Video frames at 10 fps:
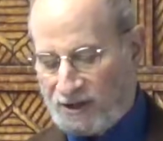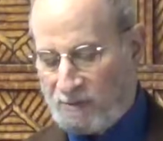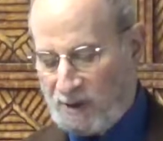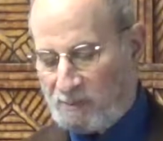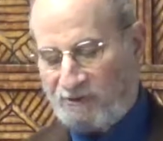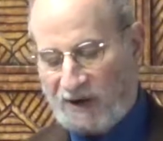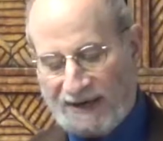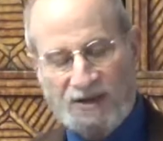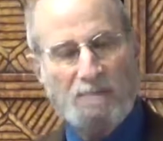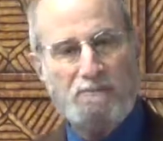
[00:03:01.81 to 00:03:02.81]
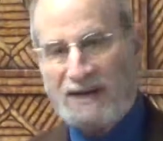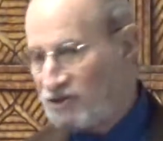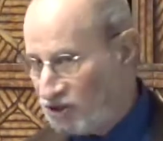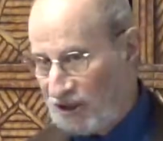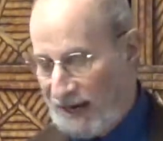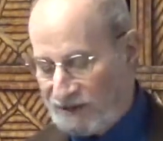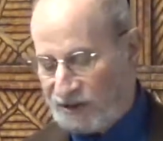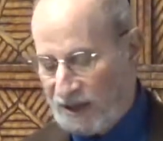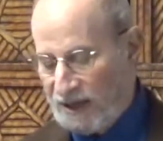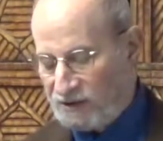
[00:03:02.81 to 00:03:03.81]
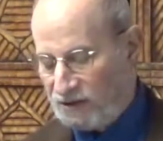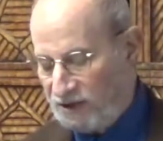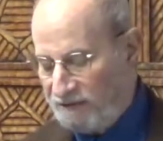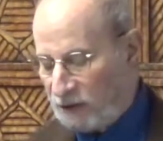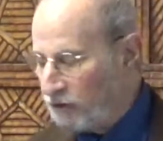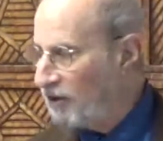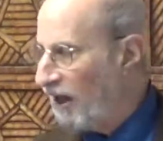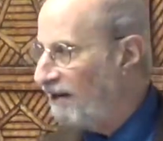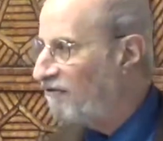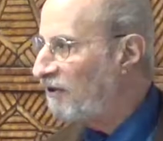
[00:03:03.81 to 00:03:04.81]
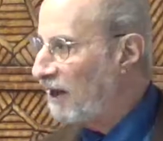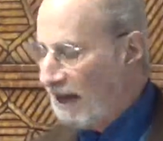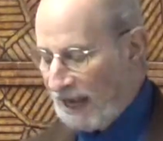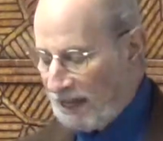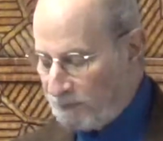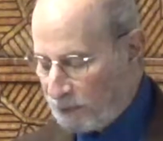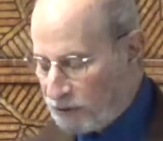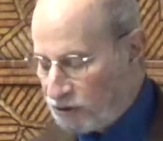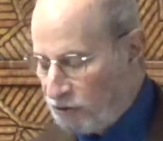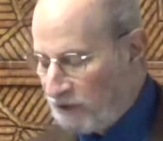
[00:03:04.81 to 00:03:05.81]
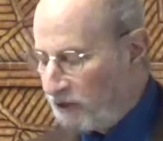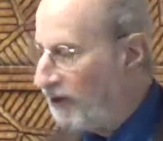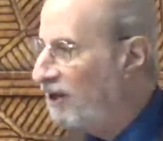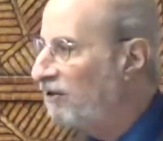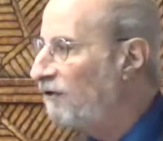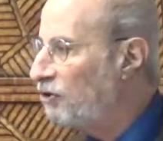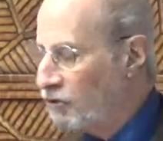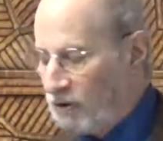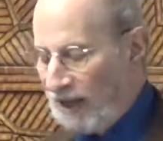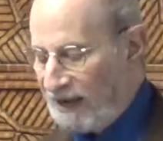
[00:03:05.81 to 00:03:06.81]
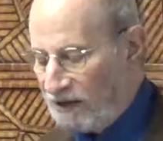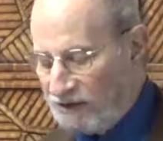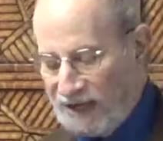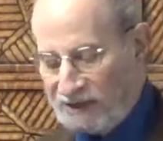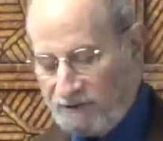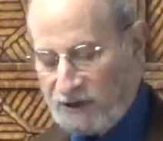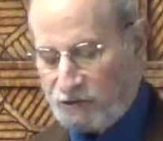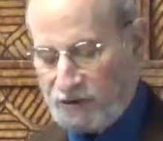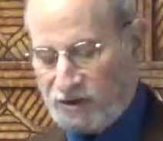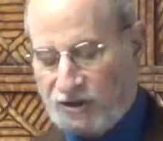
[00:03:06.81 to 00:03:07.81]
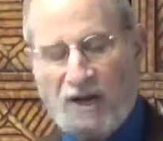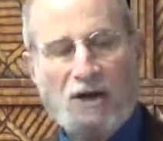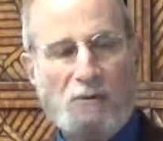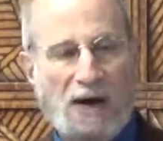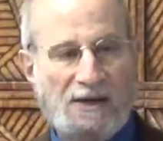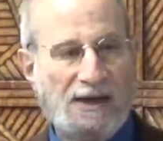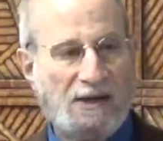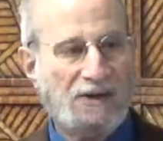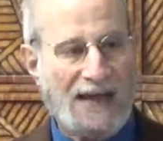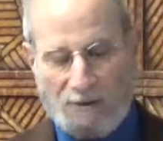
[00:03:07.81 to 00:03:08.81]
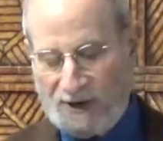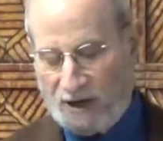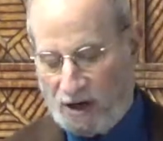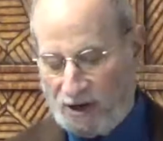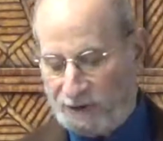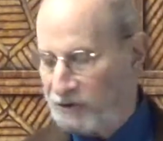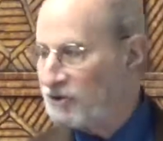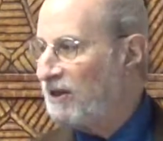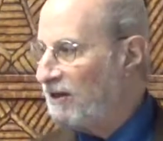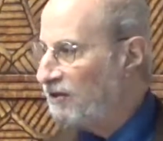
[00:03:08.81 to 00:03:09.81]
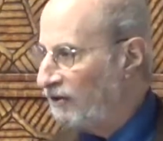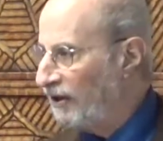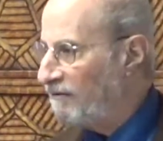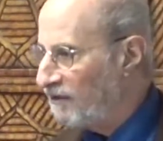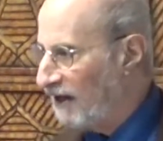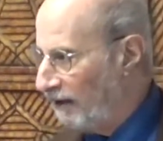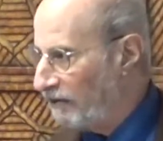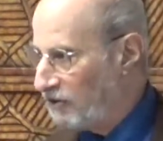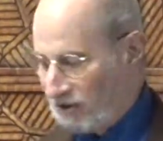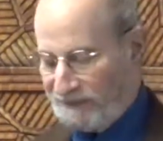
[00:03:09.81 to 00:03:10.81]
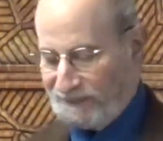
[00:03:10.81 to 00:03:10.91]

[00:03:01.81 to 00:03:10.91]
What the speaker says: to be provided the best chance to live a good life and pursue their individual and collective interests while allowing others to live theirs.